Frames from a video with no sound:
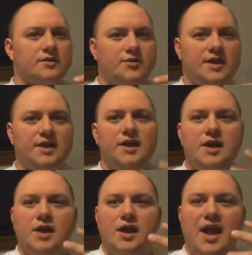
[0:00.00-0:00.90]
The
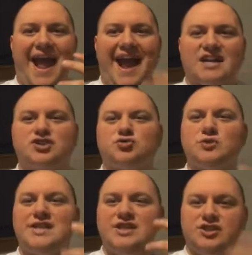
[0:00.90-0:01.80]

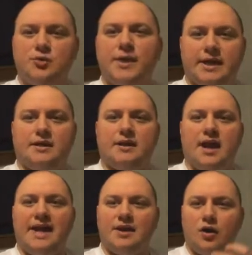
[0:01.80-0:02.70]
actually doing it,
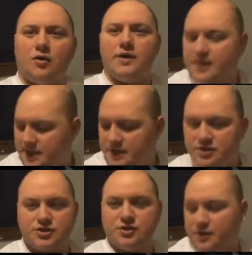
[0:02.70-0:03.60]
and I already can
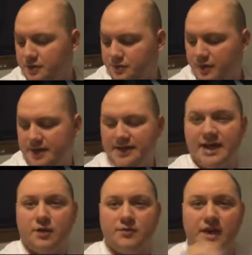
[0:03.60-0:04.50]
assure you right
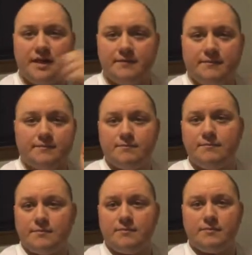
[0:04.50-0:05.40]
now that
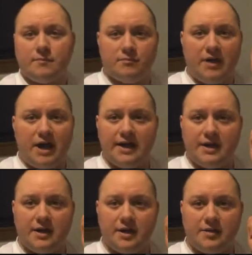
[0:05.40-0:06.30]

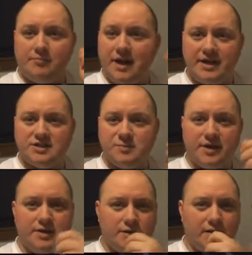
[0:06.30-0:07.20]
my mine's
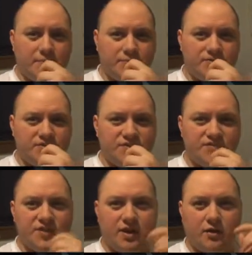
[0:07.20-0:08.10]
been up
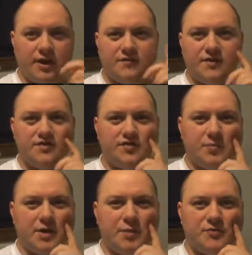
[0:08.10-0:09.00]
since the R8 footage has
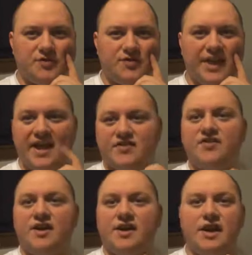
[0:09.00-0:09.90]
been up since
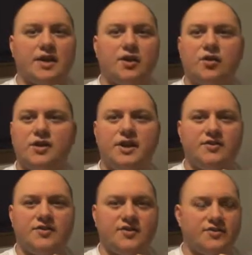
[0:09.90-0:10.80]
last night, and I can already
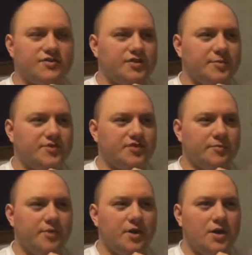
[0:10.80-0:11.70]
guarantee you there's going to be
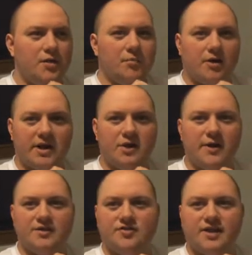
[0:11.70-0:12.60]
some Mario
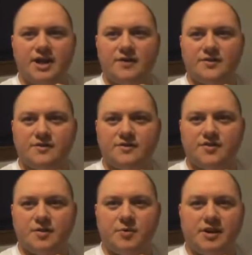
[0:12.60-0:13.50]
Andretti out there that's
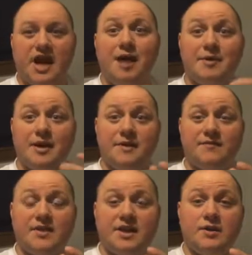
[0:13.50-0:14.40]
going to put a comment on
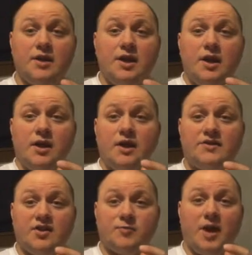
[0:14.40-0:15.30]
that video
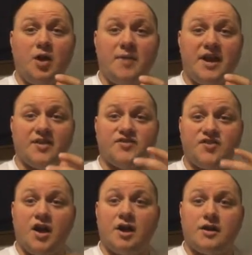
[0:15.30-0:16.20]
that tells me how bad I
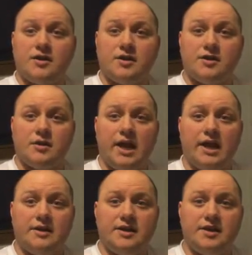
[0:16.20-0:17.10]
suck.
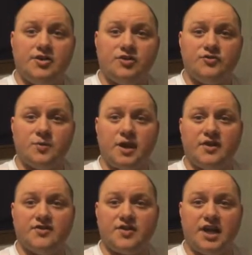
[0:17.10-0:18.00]
And here's what
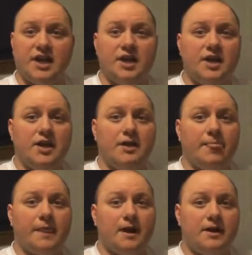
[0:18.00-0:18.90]
I say
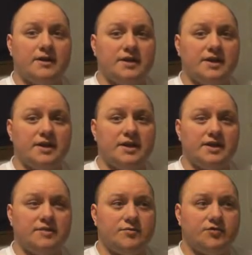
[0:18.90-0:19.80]

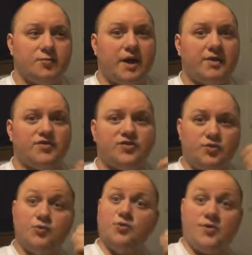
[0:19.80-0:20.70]
in
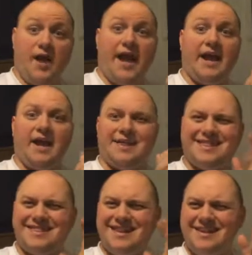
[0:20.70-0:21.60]
response to that. I
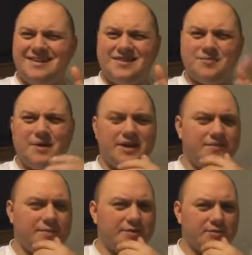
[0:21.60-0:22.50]
think this might
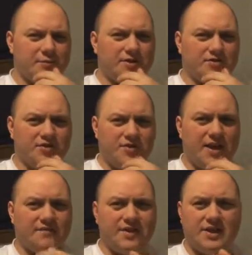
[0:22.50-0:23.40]
even be a response to
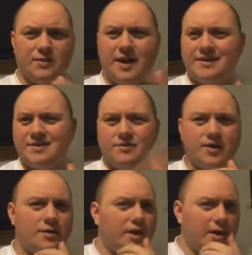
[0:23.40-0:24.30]
that video. I don't
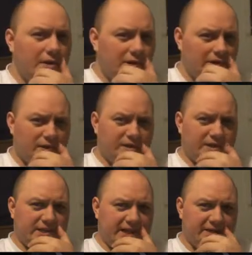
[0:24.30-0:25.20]
know
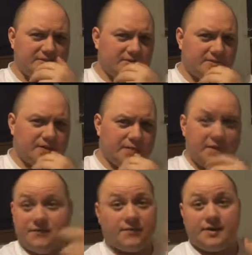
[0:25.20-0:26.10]
yet. I
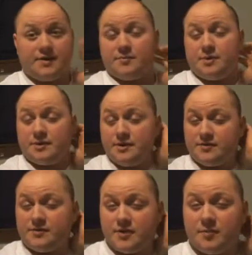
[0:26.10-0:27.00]
might forget completely.
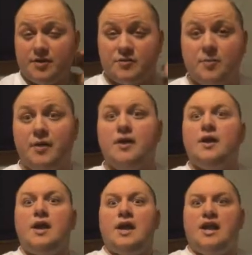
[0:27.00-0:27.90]
It's entirely possible. But
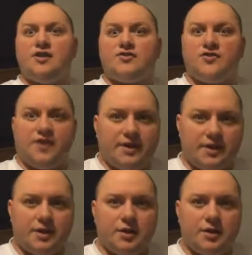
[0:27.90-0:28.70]
here's the thing.